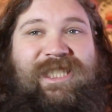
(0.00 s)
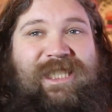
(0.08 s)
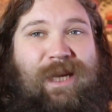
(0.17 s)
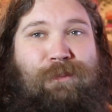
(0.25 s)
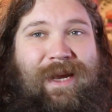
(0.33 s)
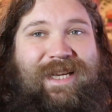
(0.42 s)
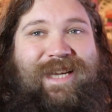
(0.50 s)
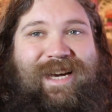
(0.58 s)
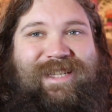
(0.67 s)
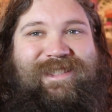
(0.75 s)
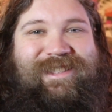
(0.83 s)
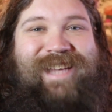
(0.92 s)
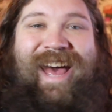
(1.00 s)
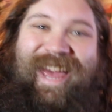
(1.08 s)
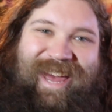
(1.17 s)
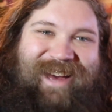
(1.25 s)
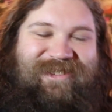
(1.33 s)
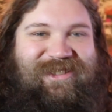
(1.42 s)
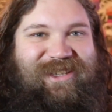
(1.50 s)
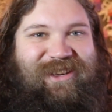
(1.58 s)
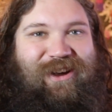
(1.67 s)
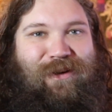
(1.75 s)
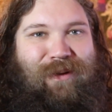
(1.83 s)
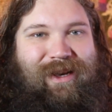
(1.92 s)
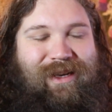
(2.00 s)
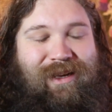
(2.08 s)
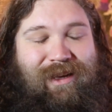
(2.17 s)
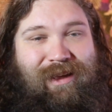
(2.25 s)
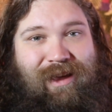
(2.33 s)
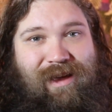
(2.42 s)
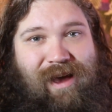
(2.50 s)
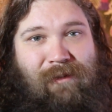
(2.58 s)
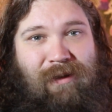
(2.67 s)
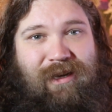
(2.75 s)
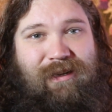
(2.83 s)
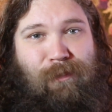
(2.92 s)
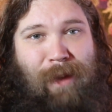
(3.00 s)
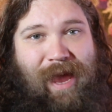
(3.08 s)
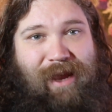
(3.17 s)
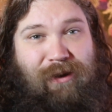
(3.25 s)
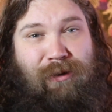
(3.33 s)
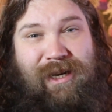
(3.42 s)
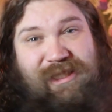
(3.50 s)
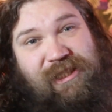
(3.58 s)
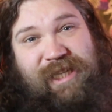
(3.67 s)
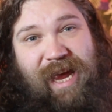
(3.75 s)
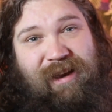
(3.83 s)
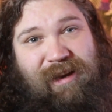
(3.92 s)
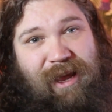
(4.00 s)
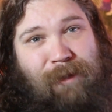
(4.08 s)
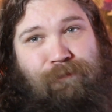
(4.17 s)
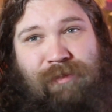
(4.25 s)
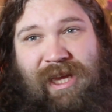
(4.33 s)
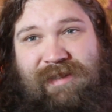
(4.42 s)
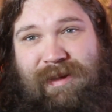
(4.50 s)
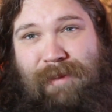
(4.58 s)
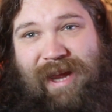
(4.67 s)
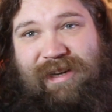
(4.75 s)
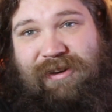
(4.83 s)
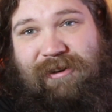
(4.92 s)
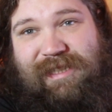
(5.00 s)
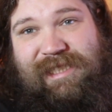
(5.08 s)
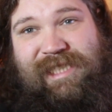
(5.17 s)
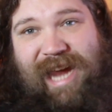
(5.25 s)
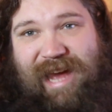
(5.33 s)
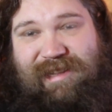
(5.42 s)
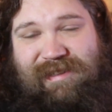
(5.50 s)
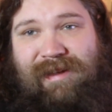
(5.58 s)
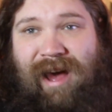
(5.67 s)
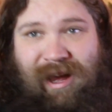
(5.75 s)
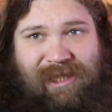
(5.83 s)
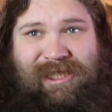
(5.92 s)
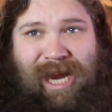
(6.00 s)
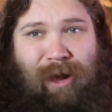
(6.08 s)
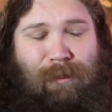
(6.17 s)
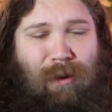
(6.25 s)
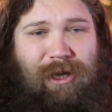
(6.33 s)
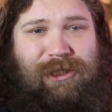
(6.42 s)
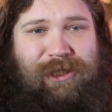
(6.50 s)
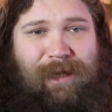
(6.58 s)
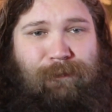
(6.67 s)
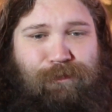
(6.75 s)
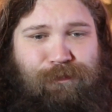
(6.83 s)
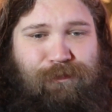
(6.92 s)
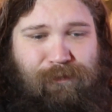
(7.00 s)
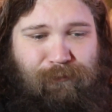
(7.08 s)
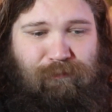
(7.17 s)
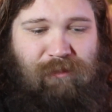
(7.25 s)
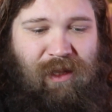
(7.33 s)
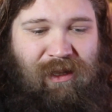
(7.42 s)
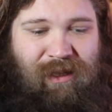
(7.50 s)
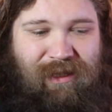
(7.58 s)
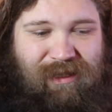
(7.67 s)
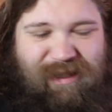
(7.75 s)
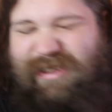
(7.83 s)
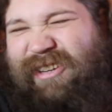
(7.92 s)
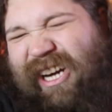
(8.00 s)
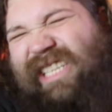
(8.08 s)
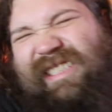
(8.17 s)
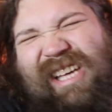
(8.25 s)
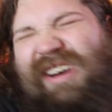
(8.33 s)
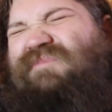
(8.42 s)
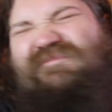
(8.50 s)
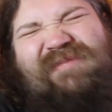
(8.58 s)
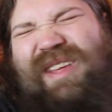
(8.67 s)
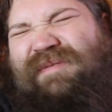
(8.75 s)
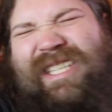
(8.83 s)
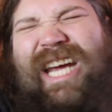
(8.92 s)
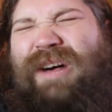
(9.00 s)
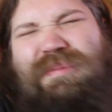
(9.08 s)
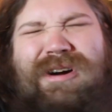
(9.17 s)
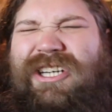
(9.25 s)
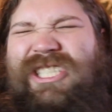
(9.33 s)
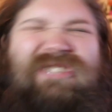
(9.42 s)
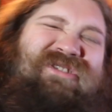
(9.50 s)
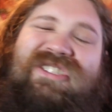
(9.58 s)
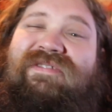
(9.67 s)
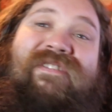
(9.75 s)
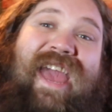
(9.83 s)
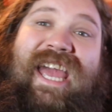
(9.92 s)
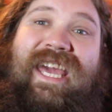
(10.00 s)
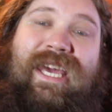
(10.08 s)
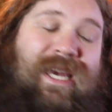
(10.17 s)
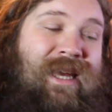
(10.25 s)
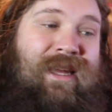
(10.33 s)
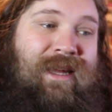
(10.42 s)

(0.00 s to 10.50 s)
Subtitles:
GP does. Hey, how's it going? I wanted to paint Chris Chan today because I painted Chris Chan's jail portrait. Turns out the jail portrait was fake.